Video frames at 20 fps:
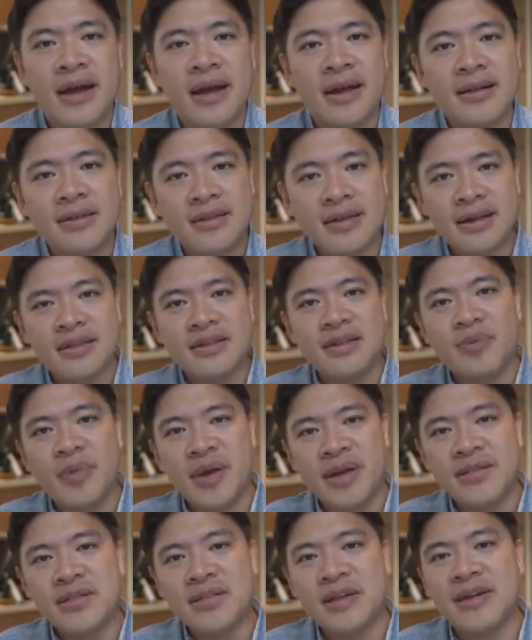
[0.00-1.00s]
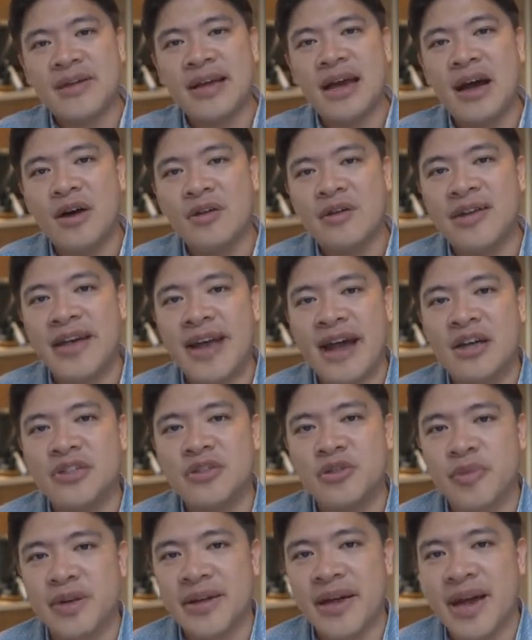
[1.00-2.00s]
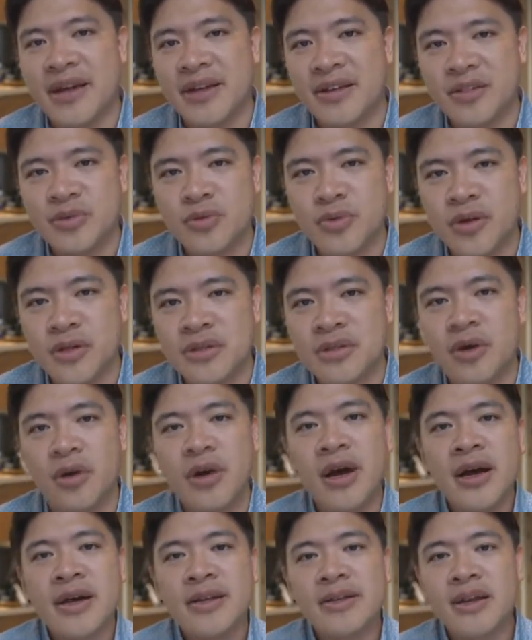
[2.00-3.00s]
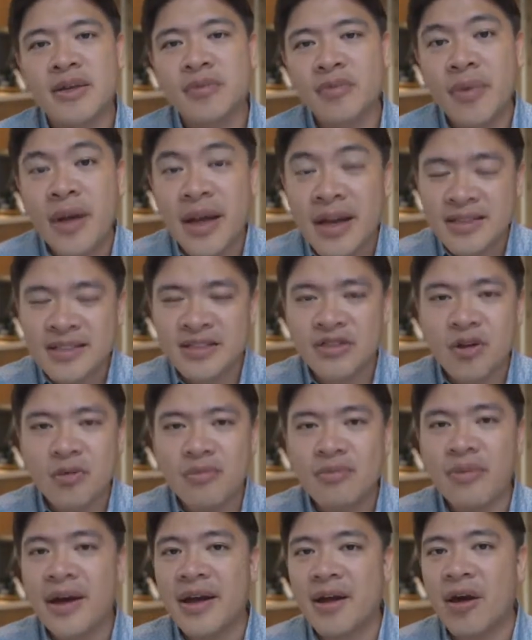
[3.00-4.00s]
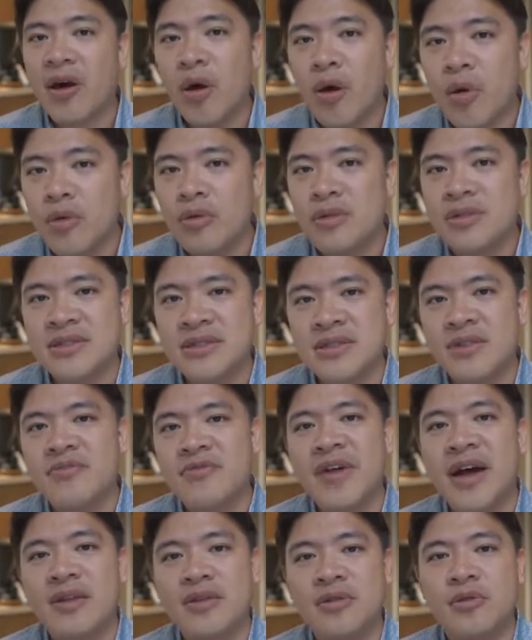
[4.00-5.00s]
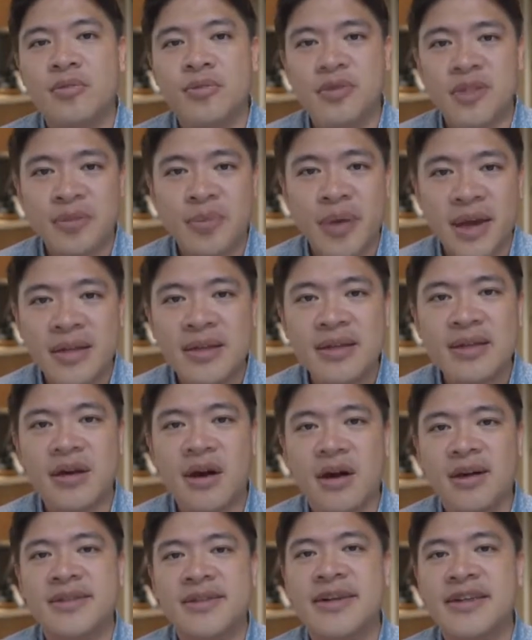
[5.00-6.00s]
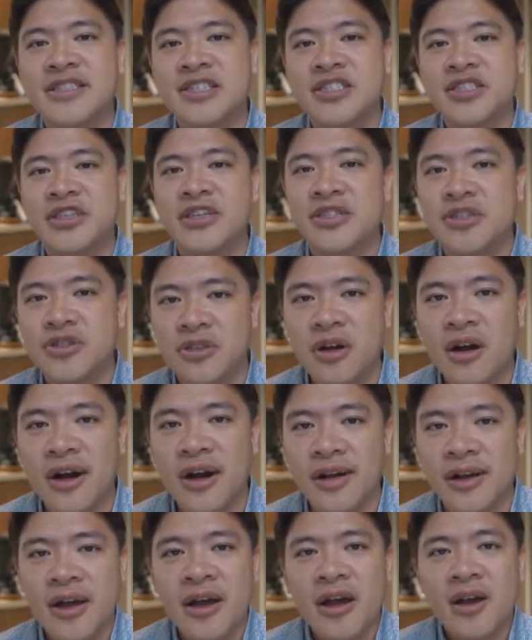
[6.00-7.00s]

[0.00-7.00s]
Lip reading: and it depends on how the actual mechanics work. So it still might hold some value depending on the exchange you're on.